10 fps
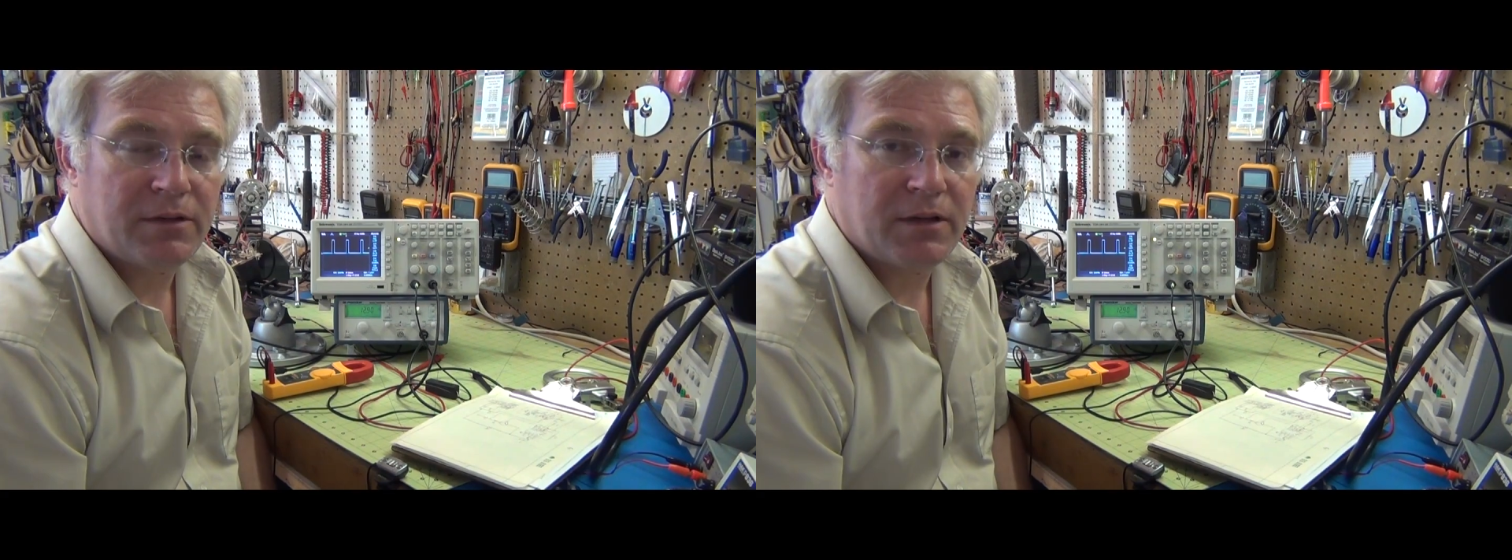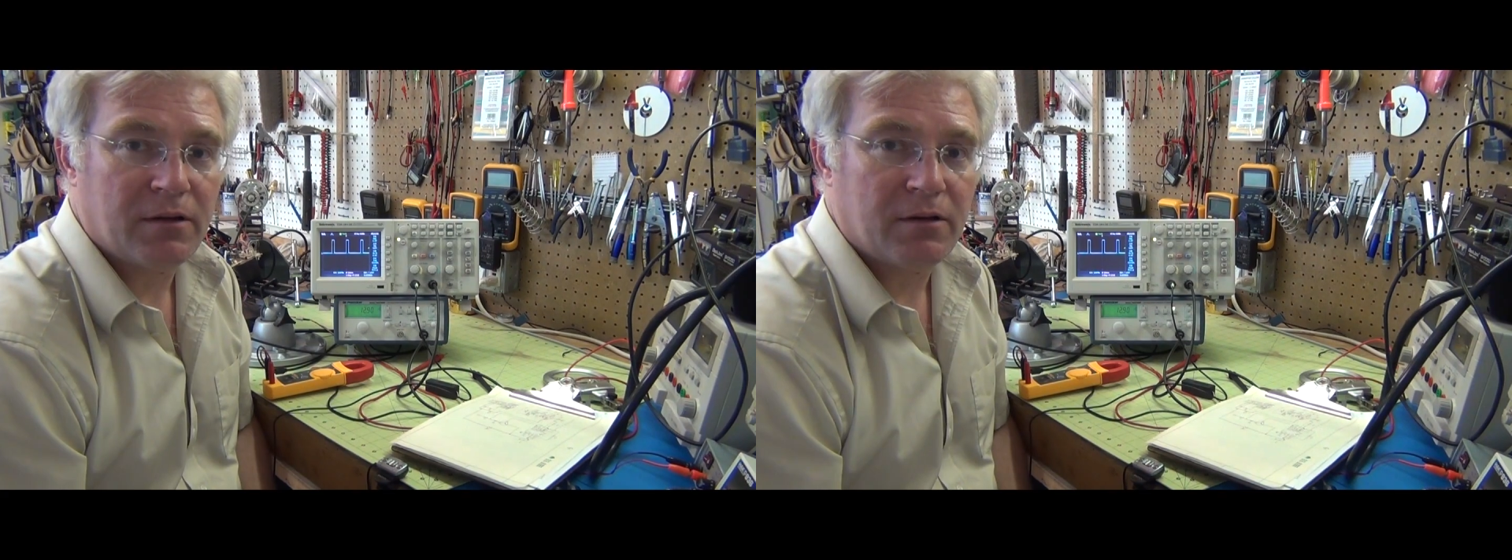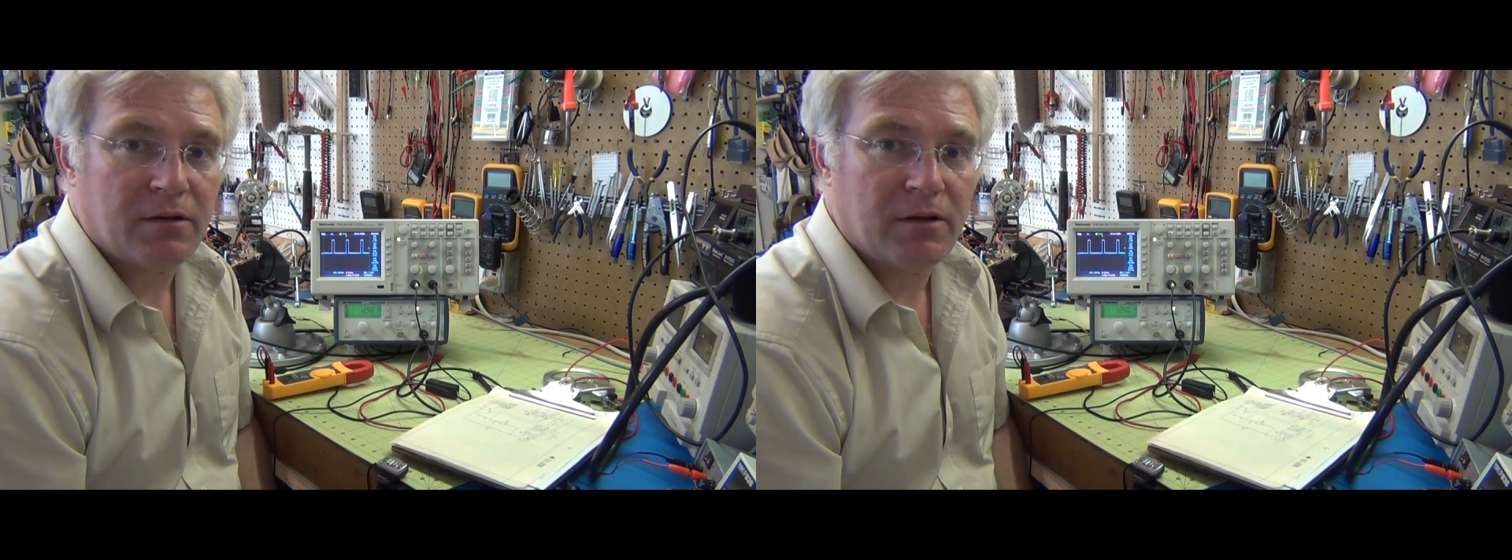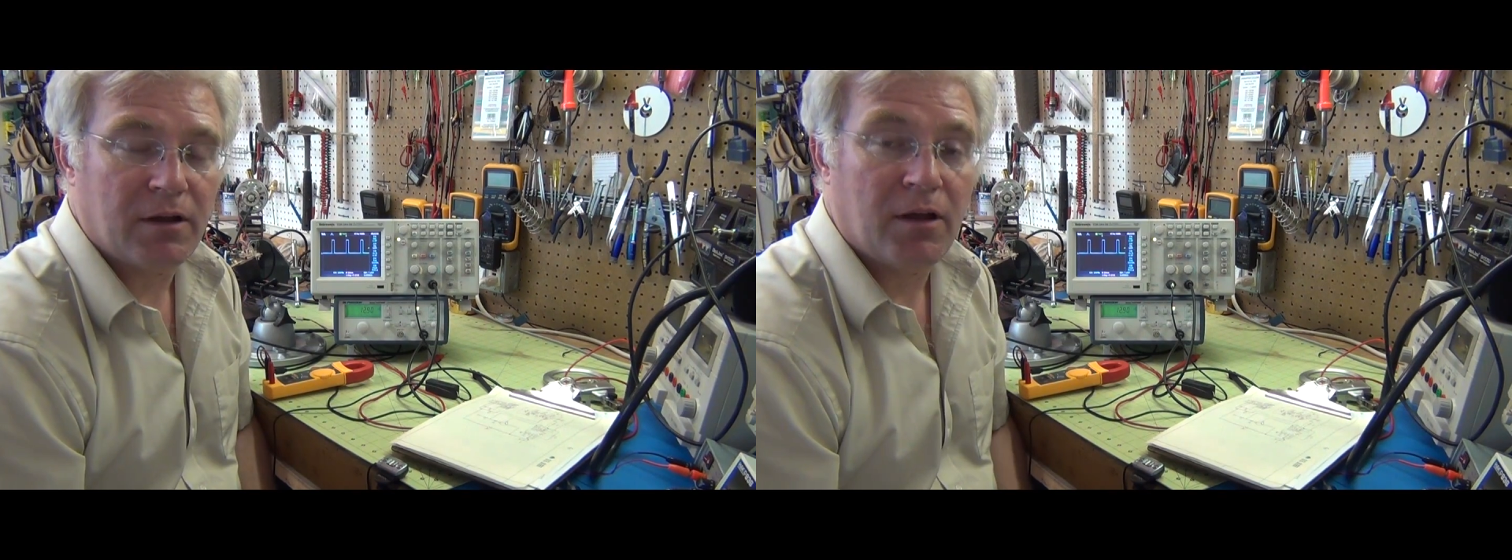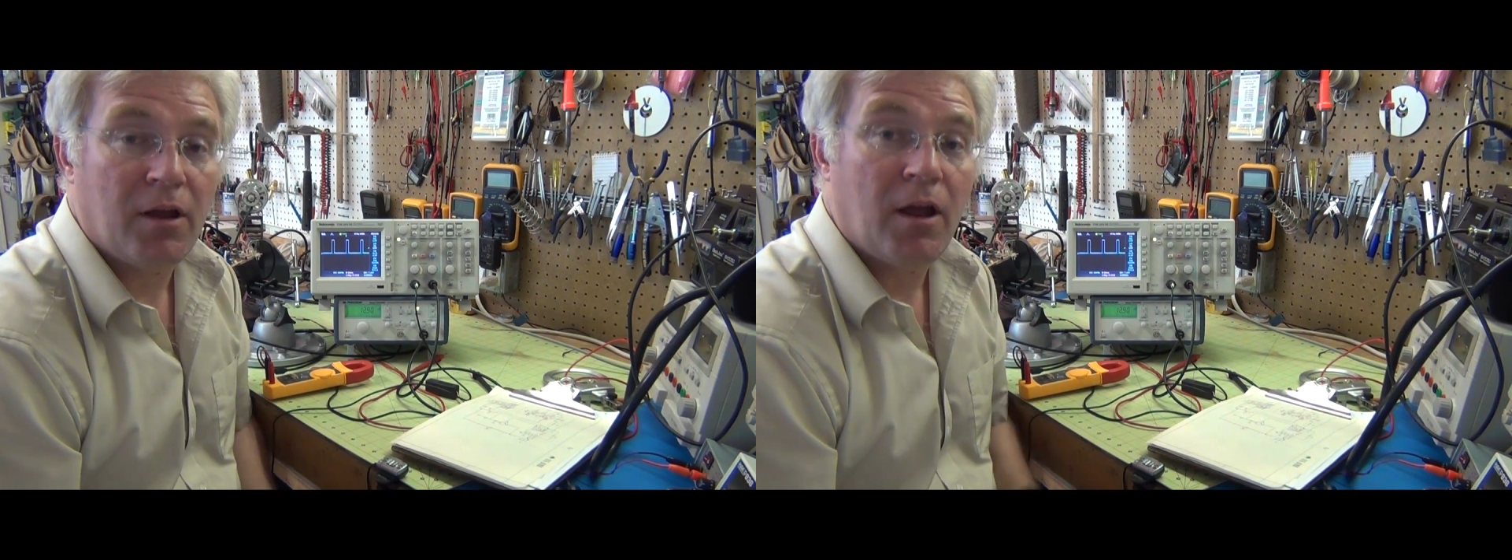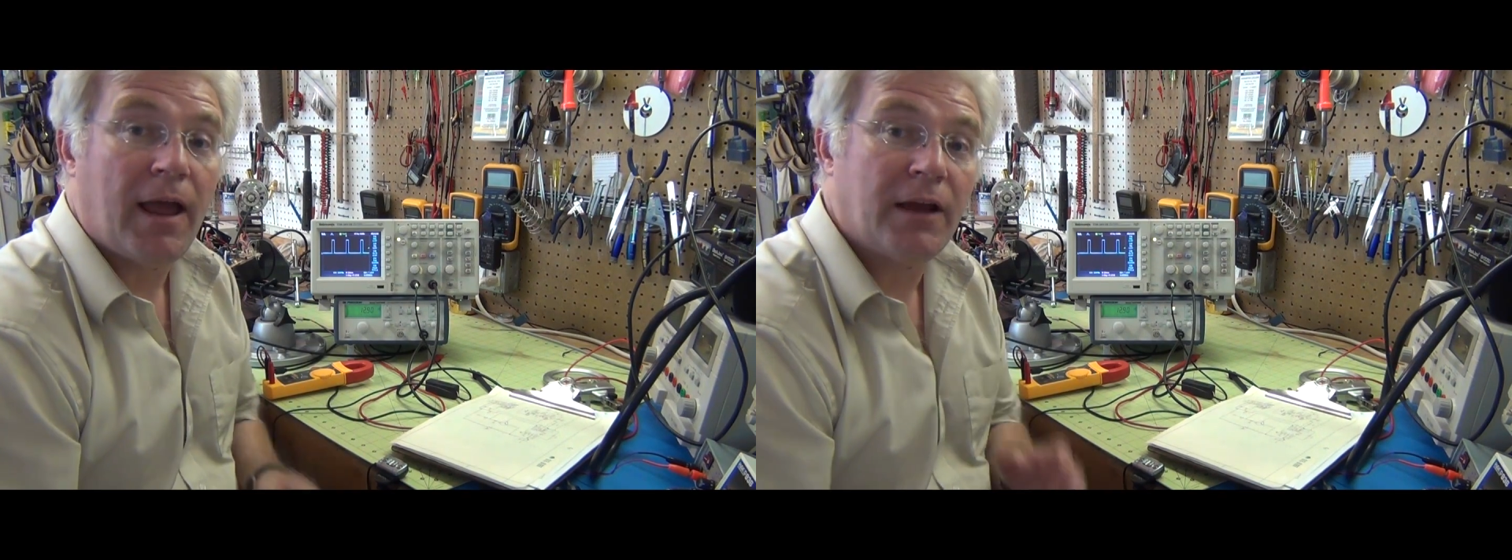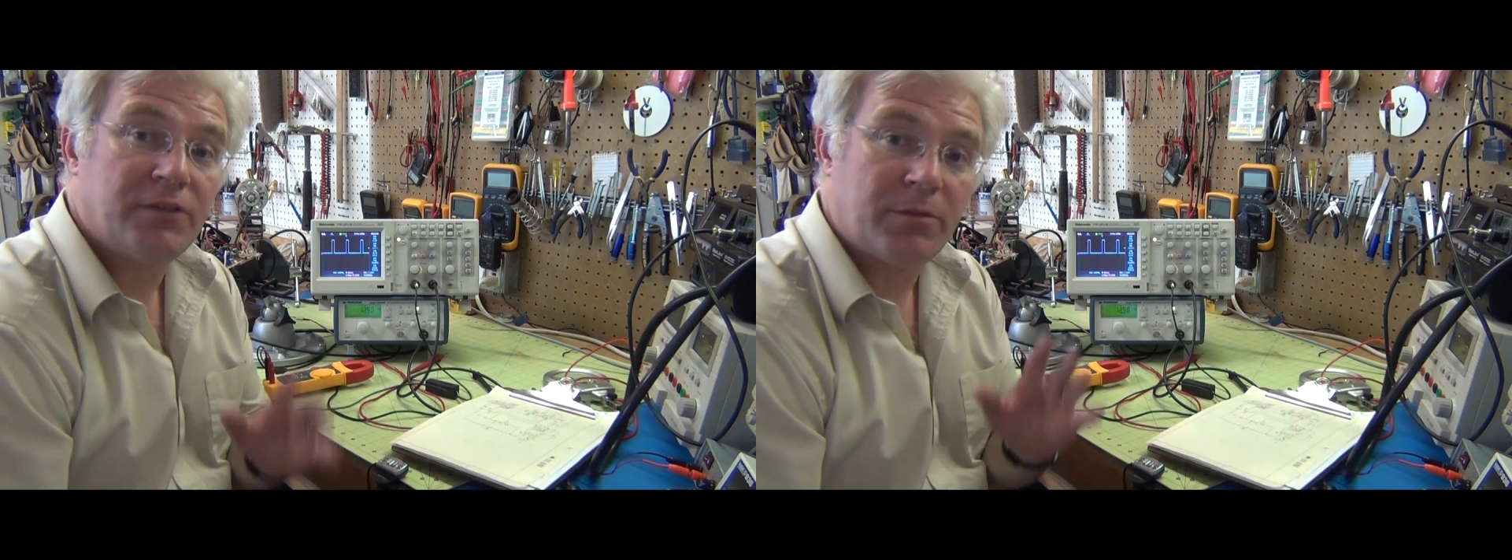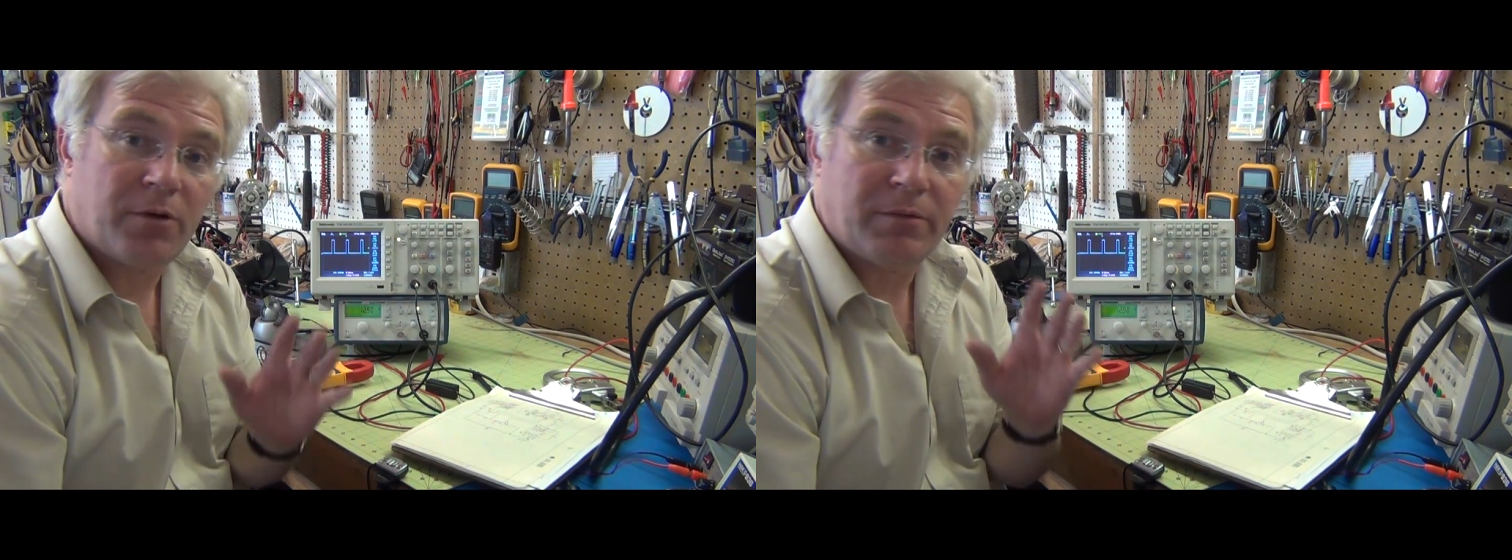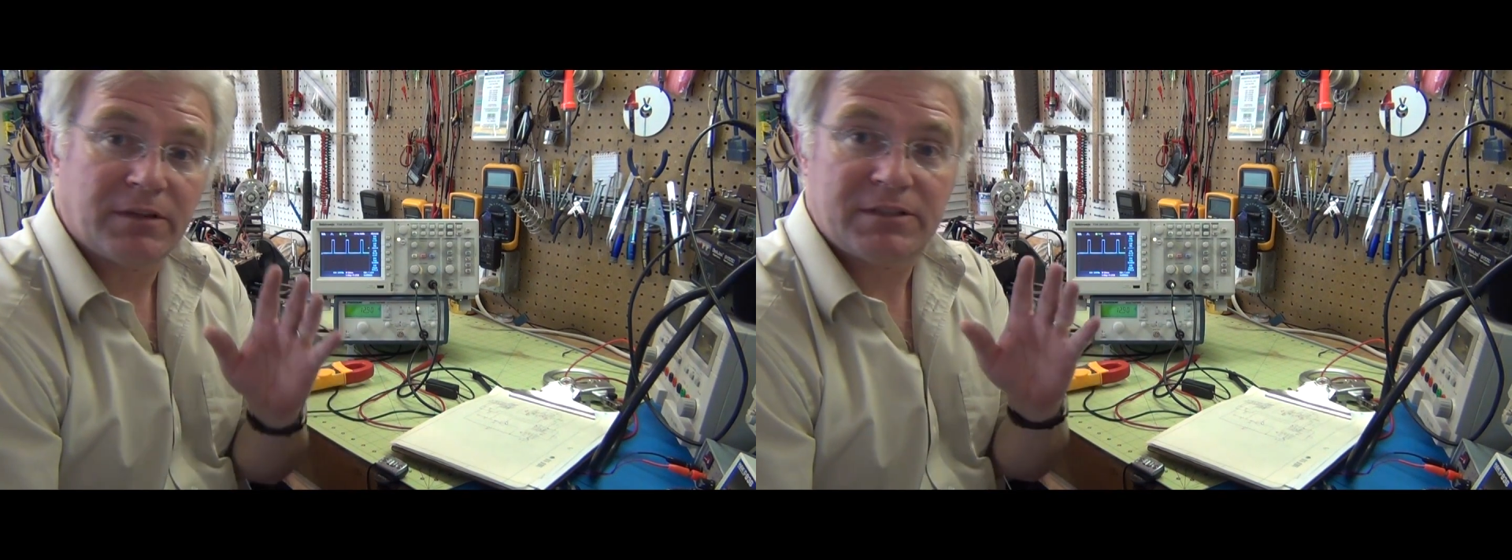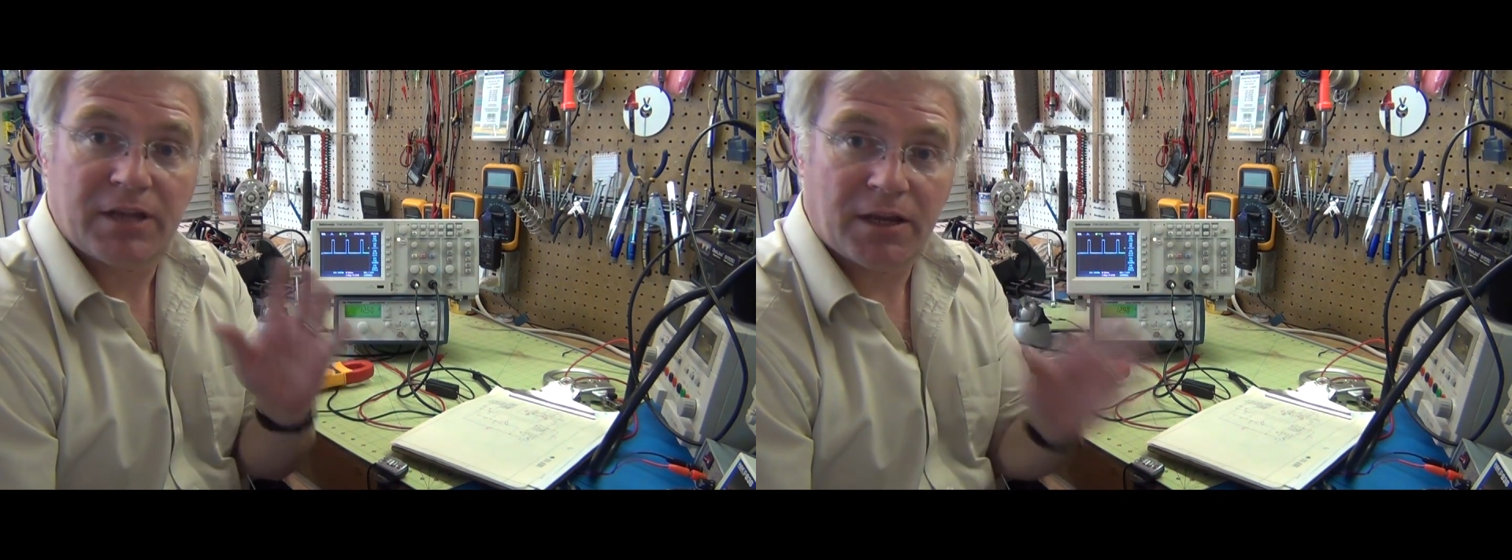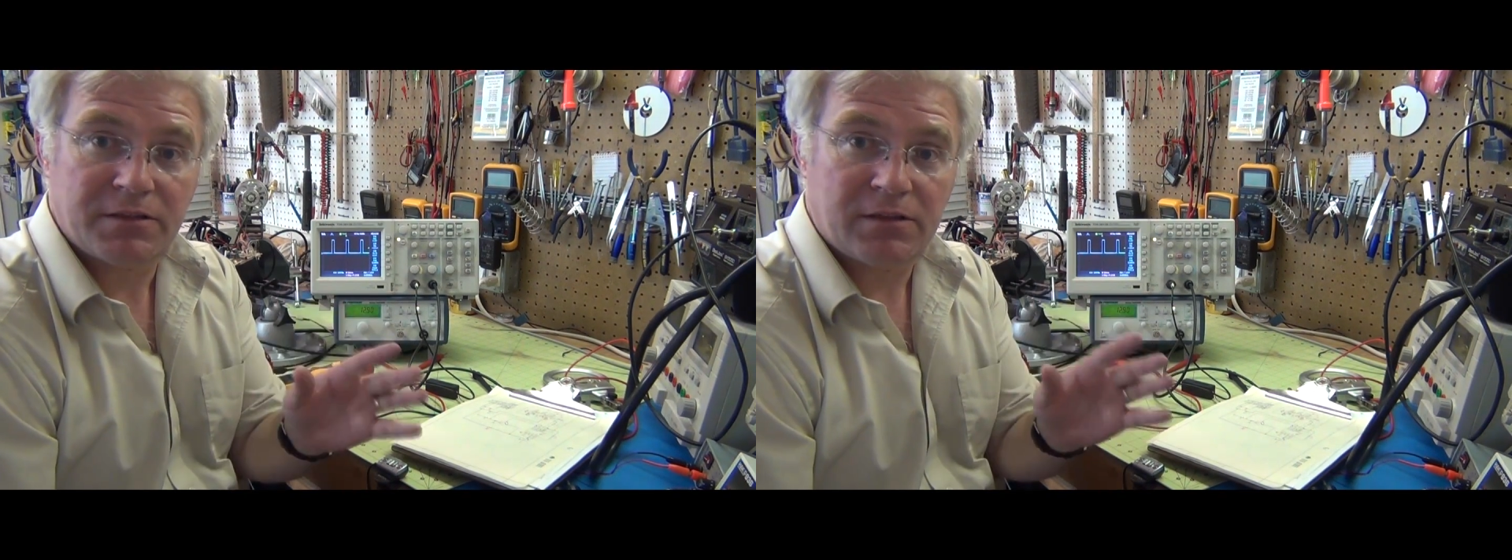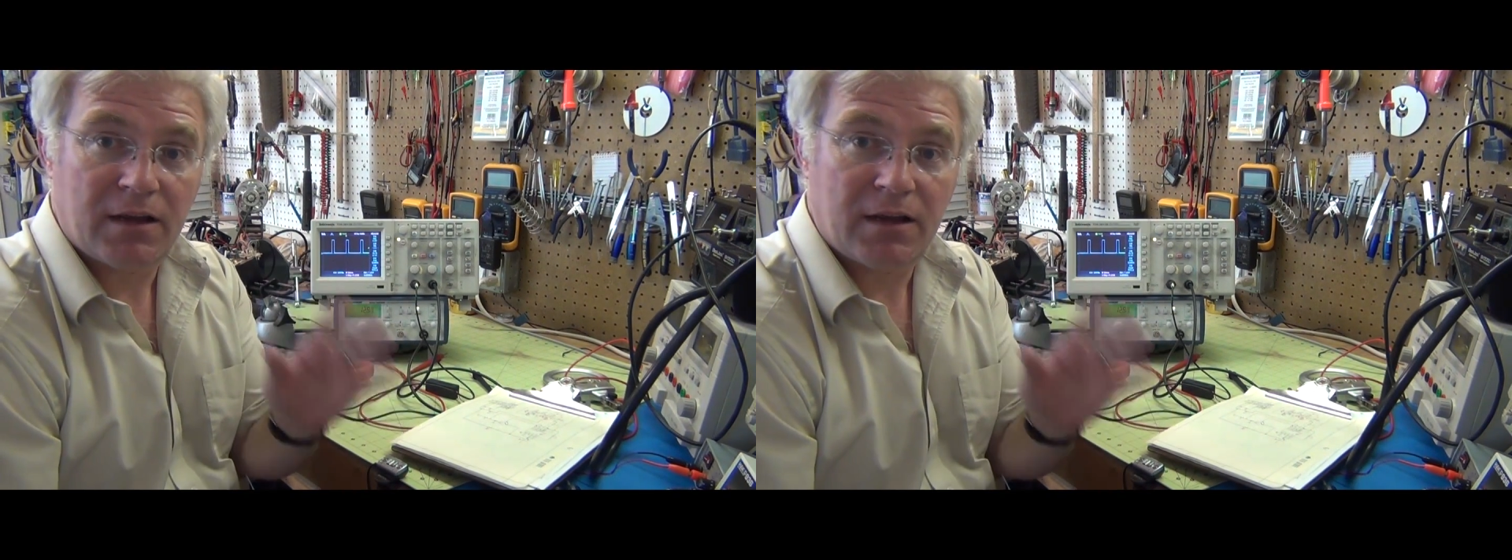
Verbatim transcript: take a actually I'll probably test.